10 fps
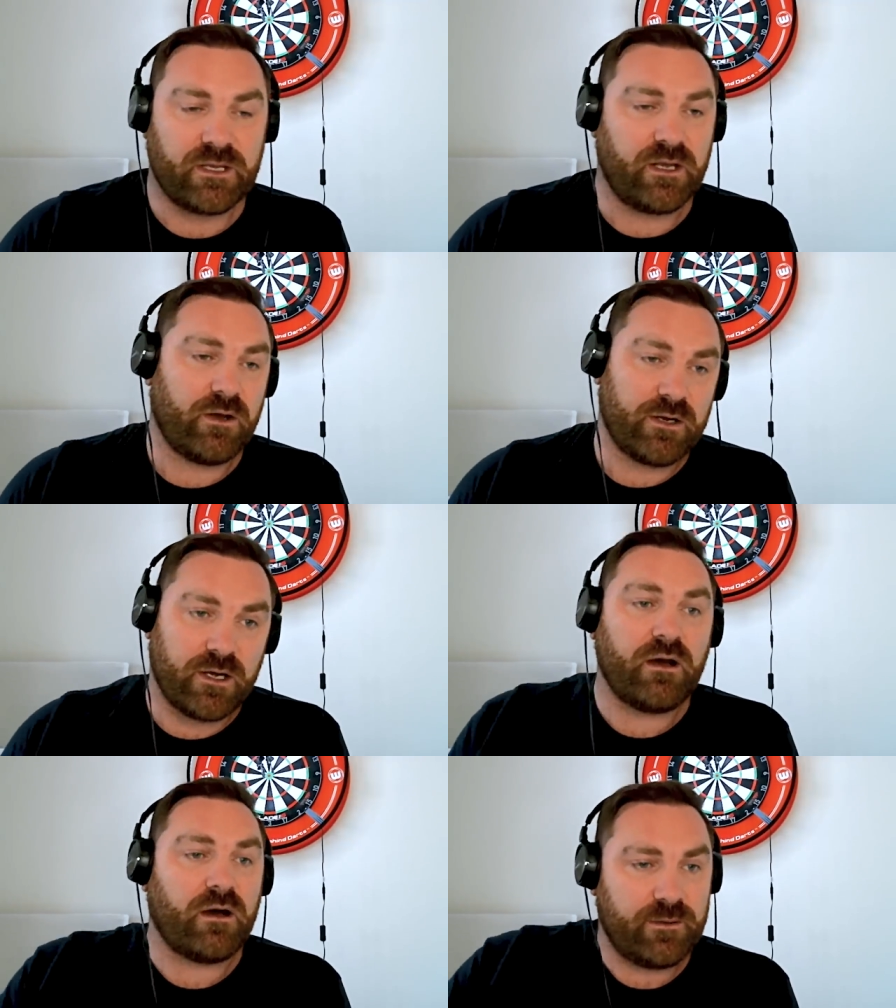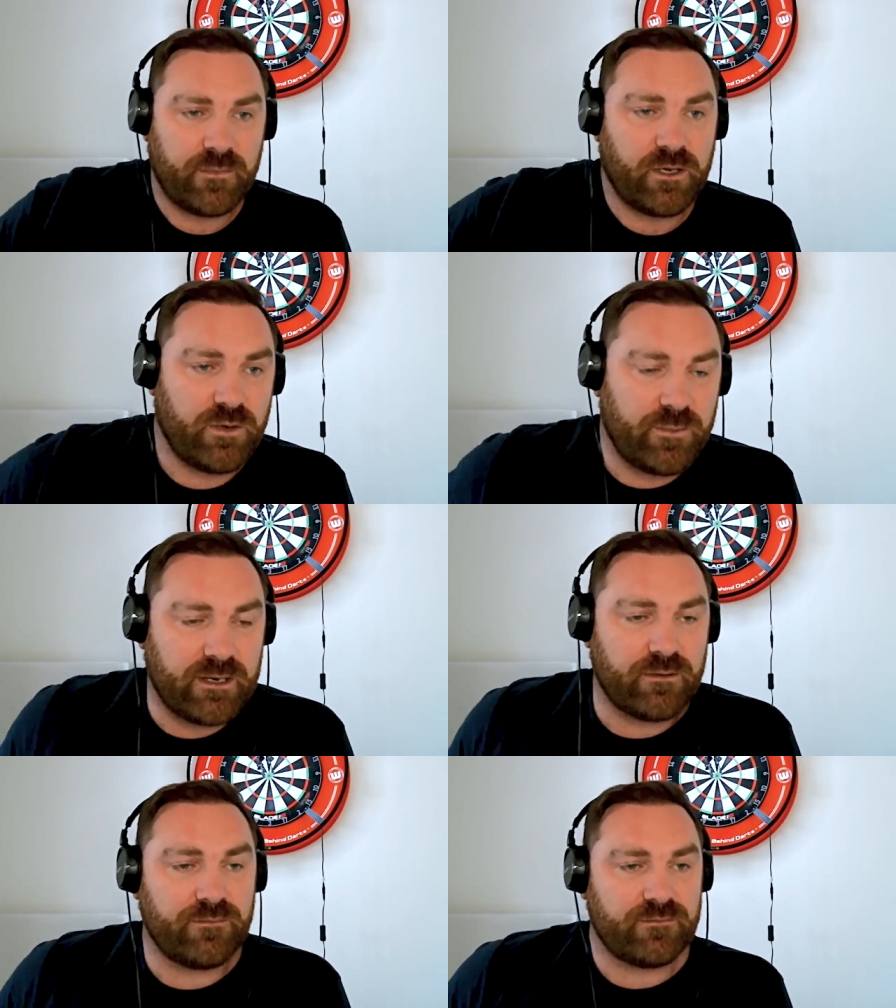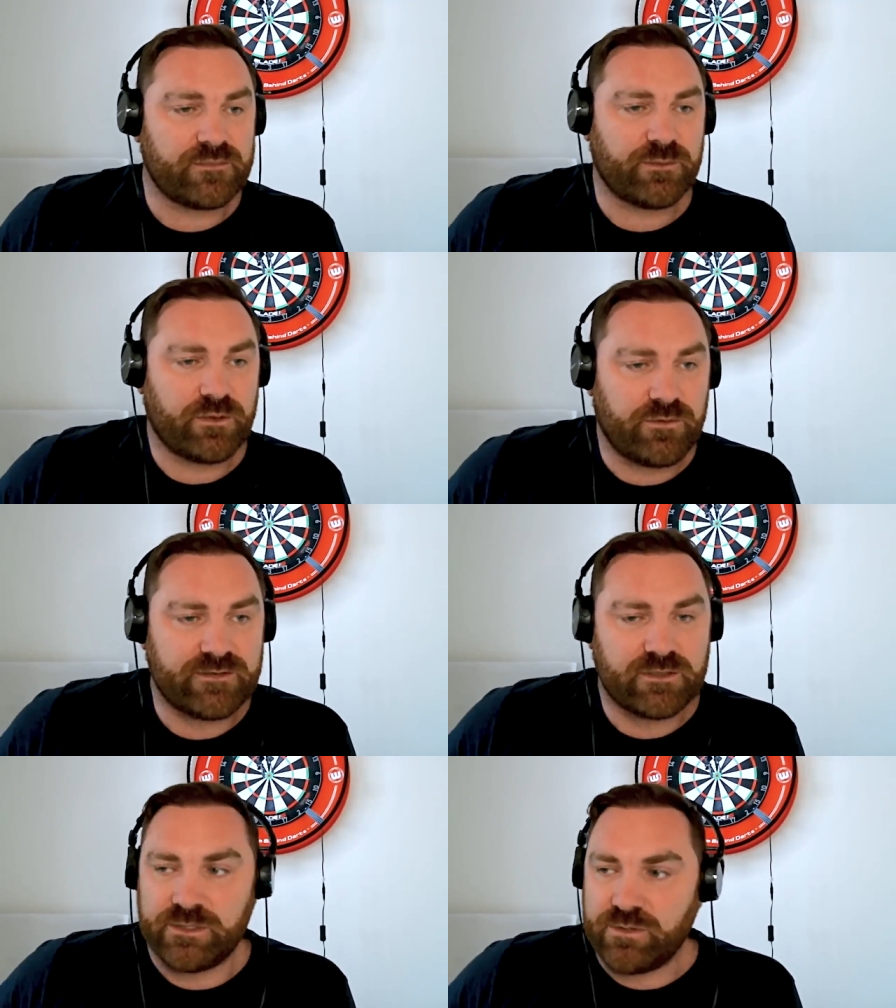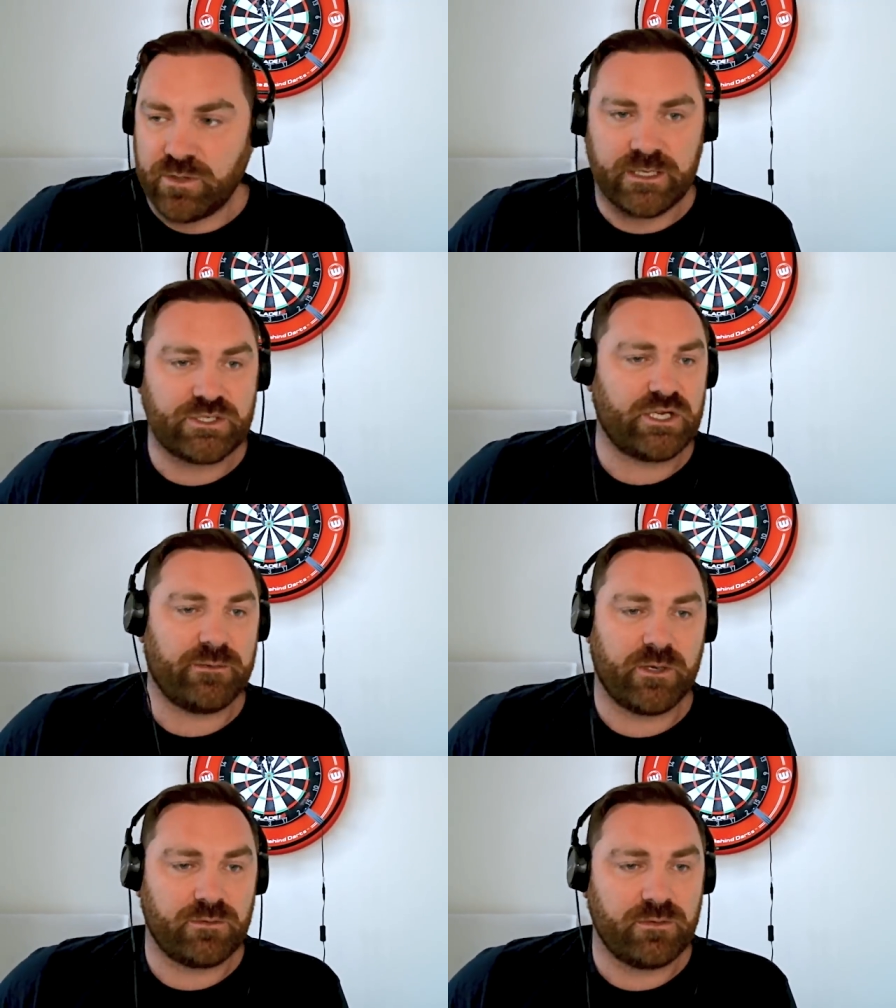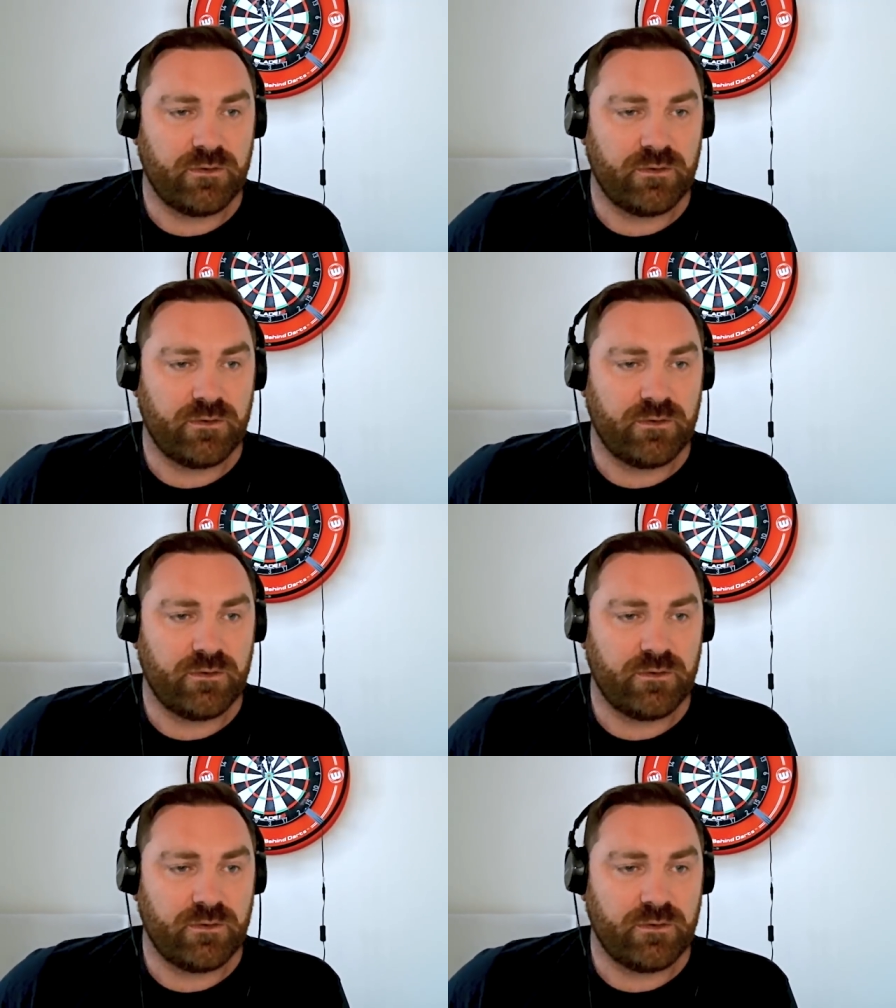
and I, I moan about some of the refs and we talk about GMO,